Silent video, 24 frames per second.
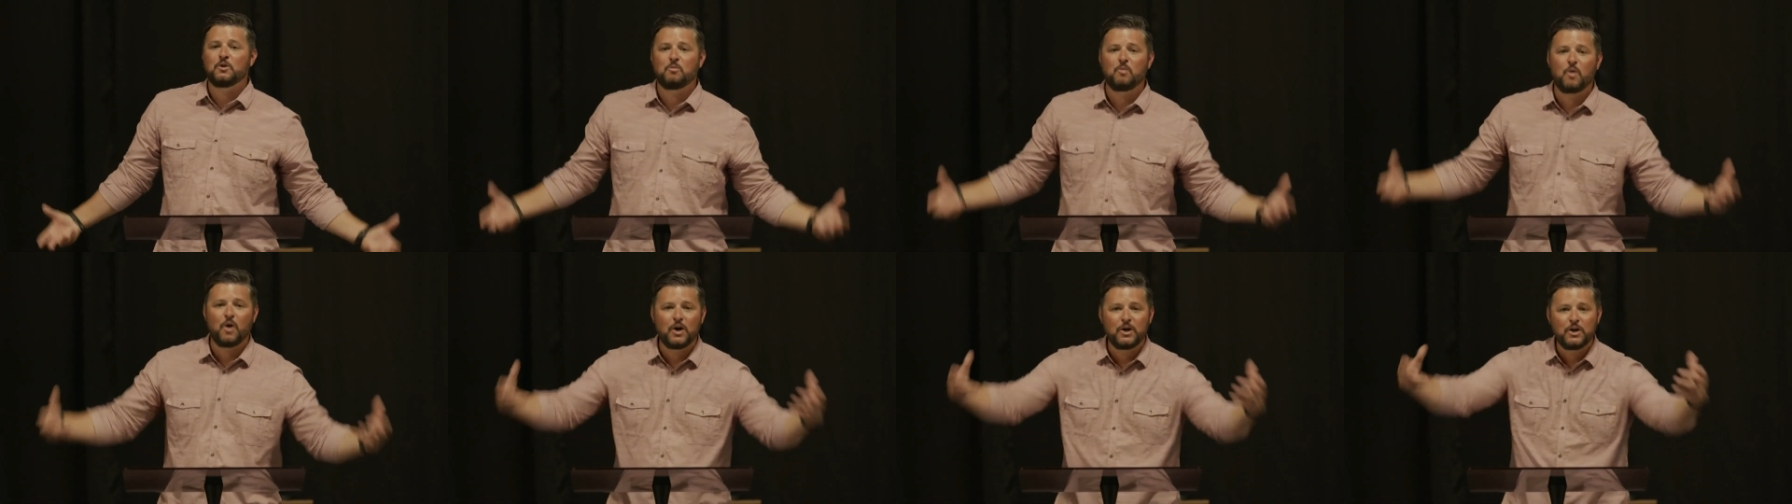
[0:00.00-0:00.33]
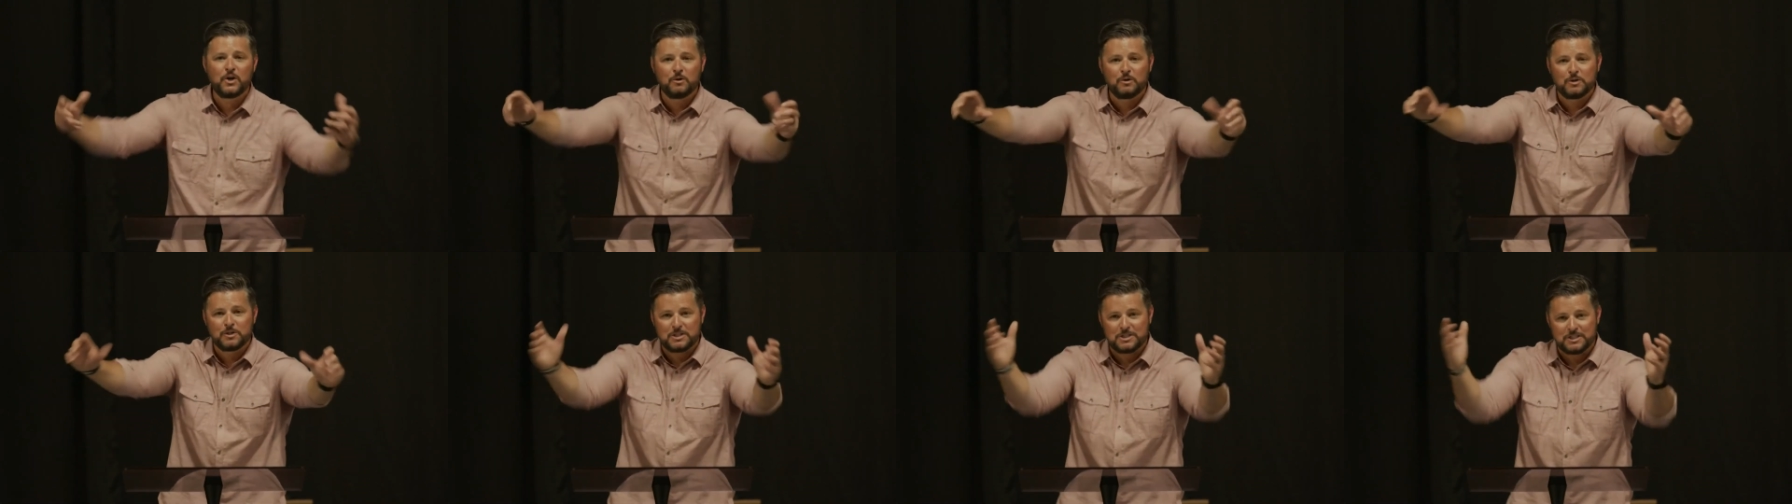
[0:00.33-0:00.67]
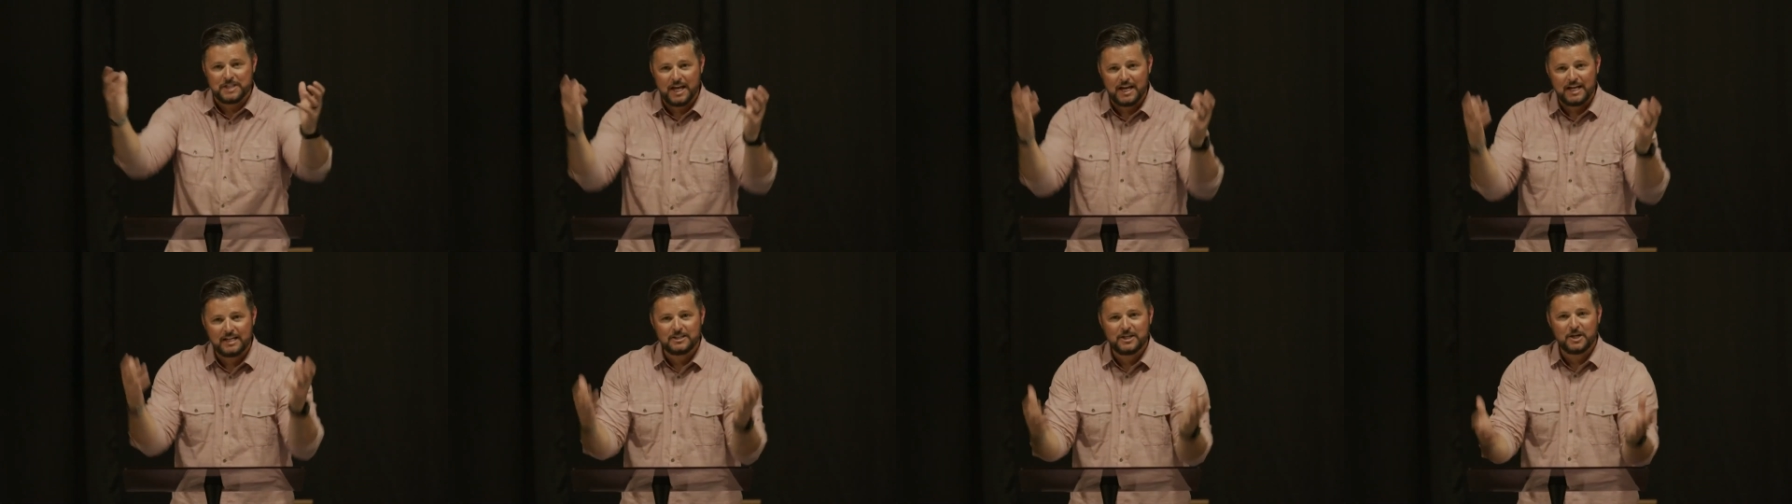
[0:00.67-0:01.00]
or the one who is
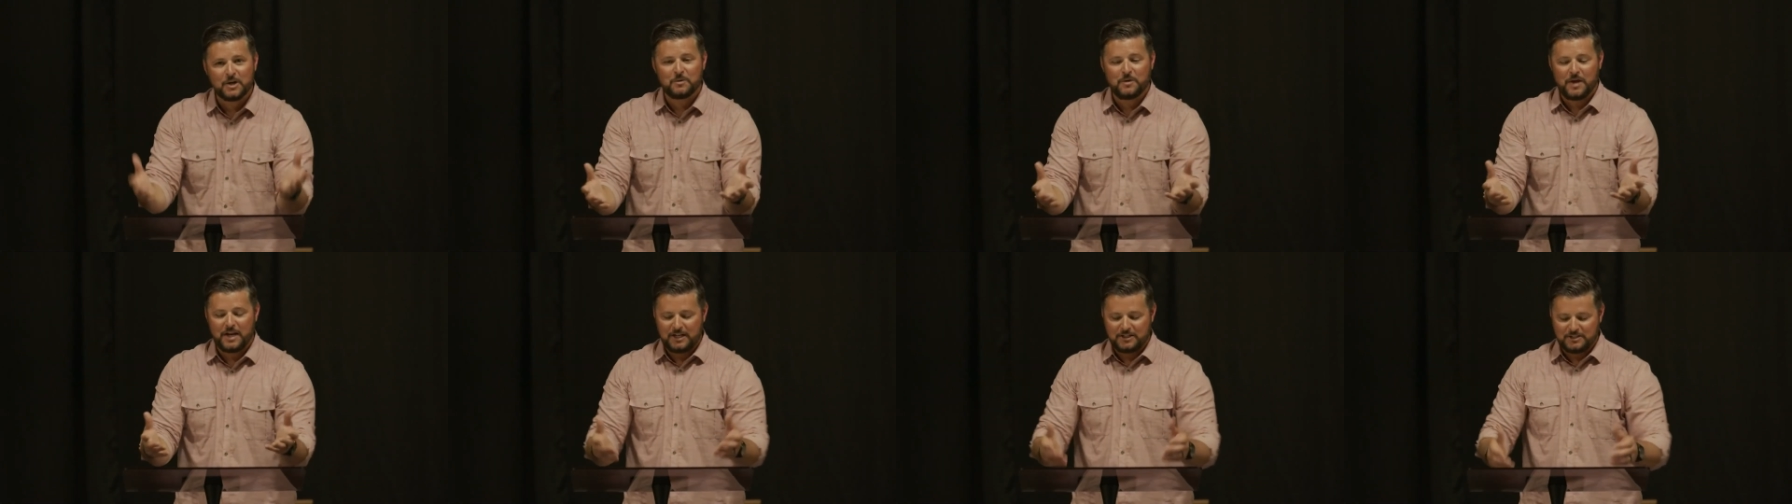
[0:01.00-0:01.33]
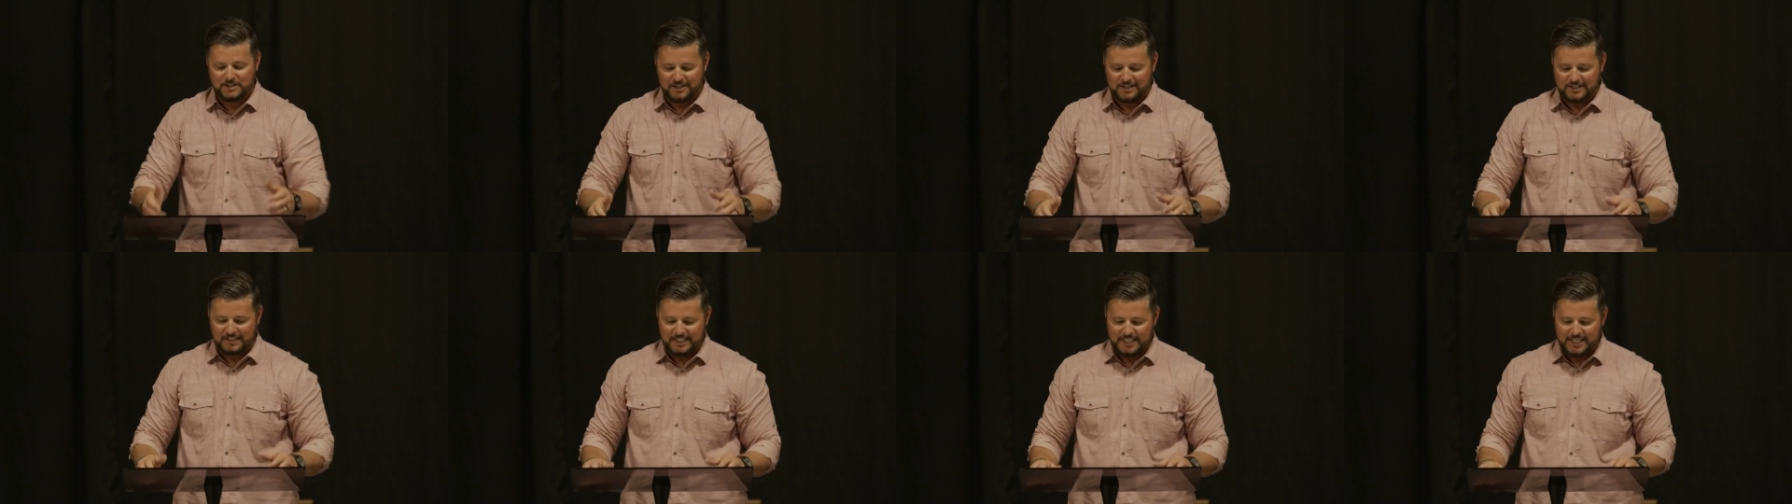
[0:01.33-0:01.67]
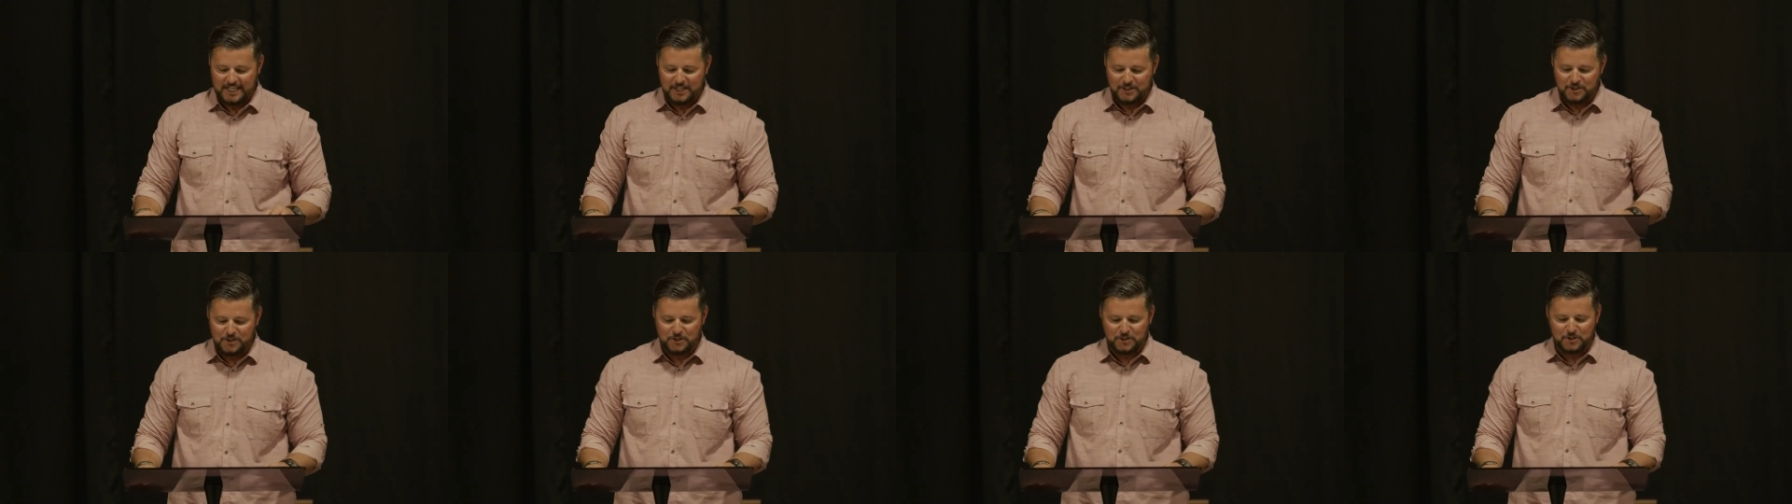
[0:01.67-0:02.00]
standing there ready to
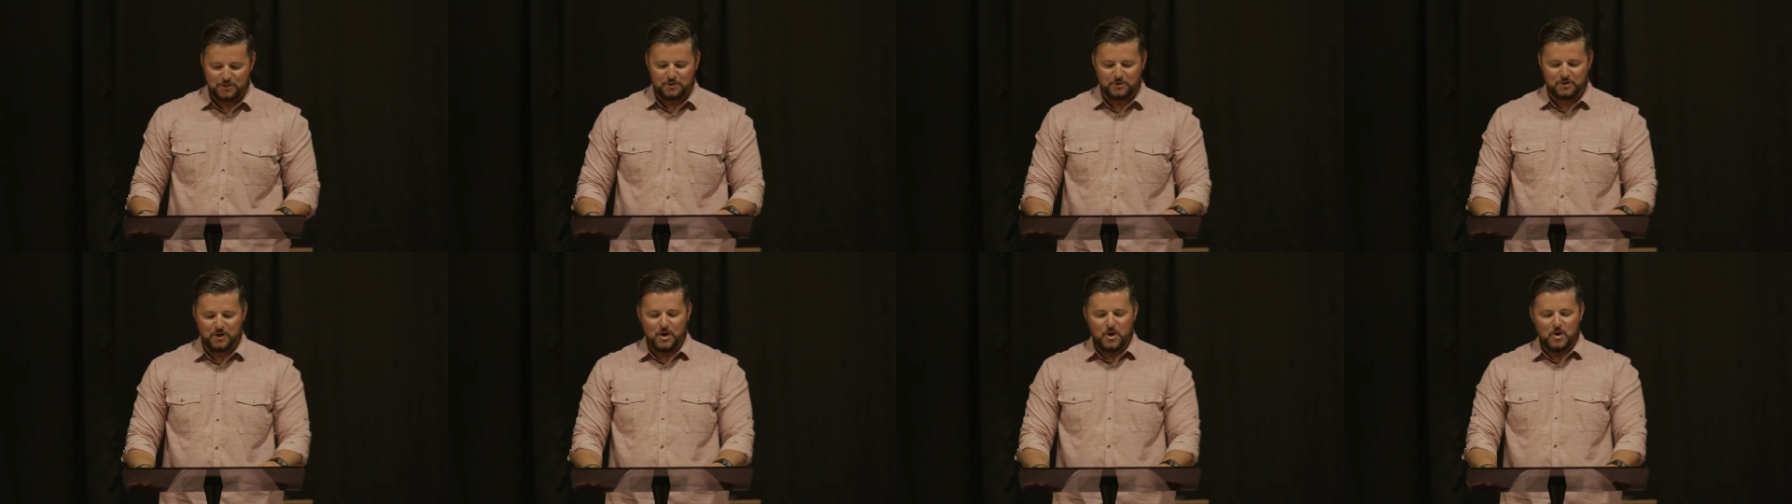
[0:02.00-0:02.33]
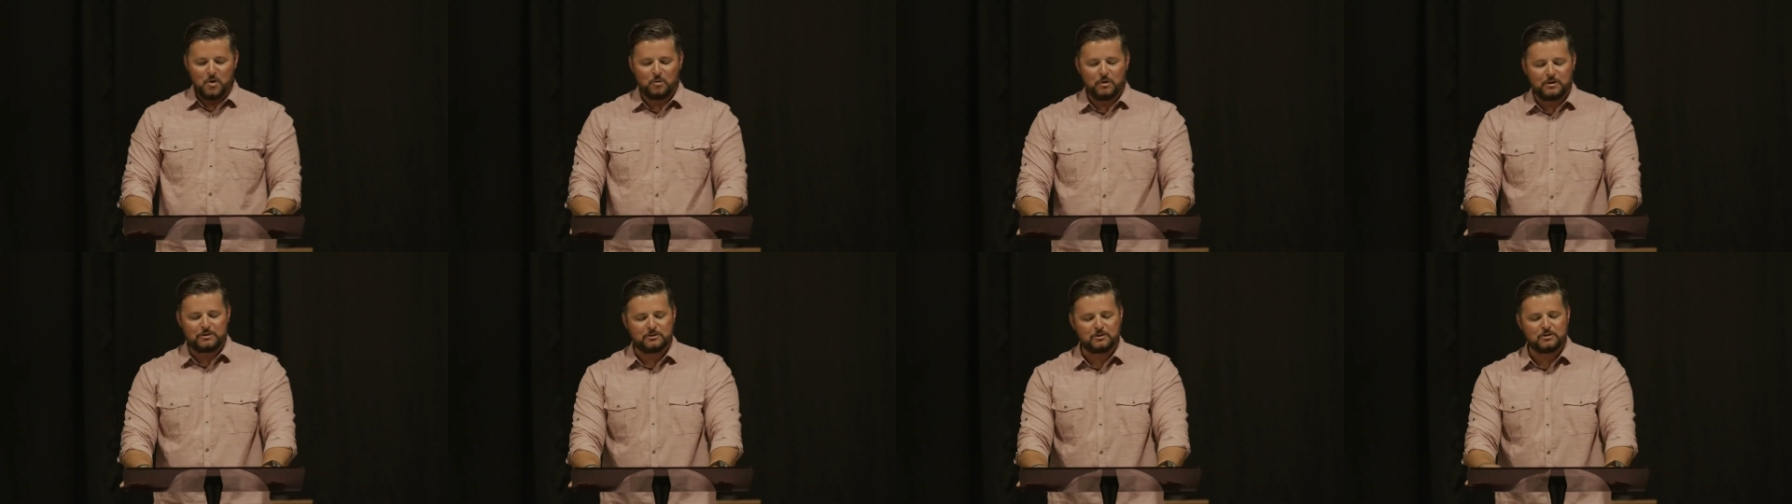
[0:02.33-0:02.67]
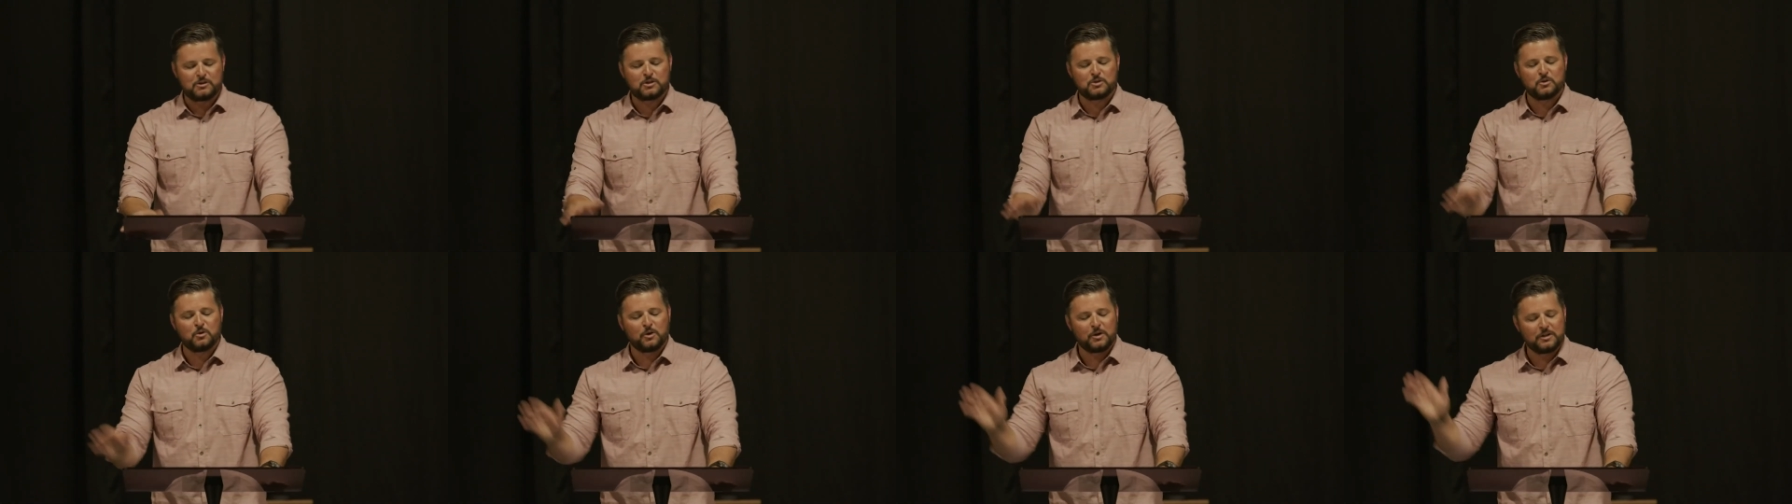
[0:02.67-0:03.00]
lead you with
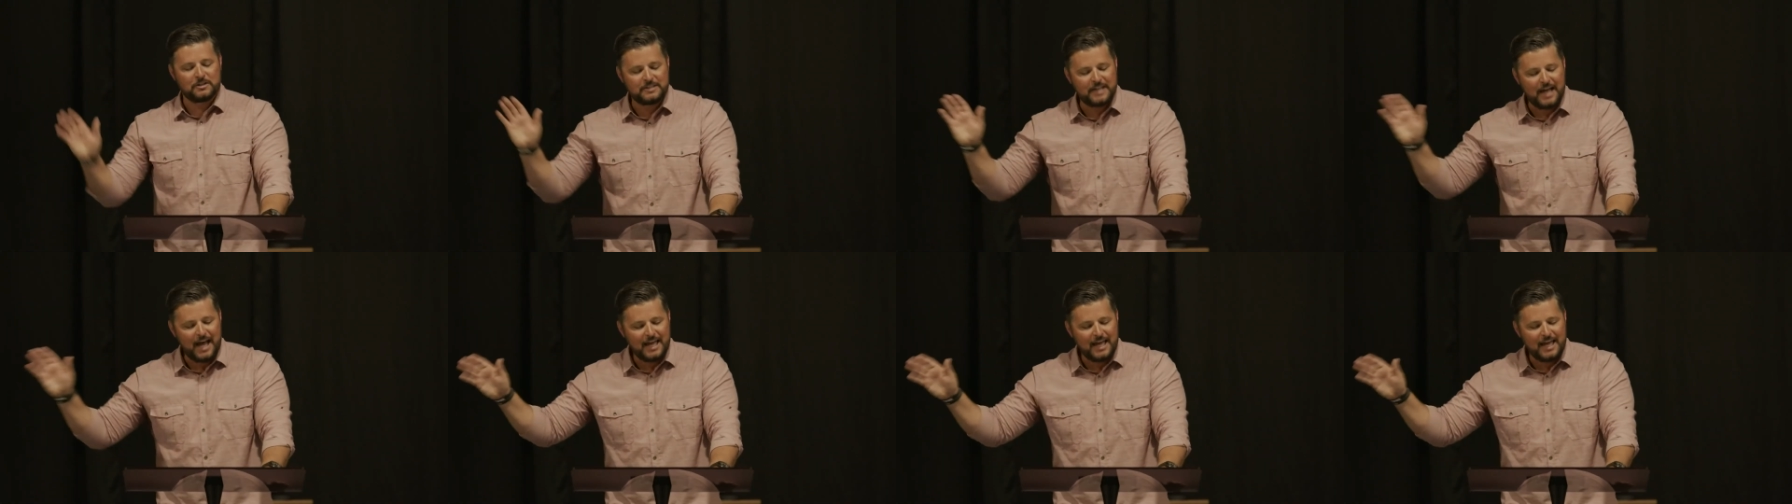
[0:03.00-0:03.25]
the sword.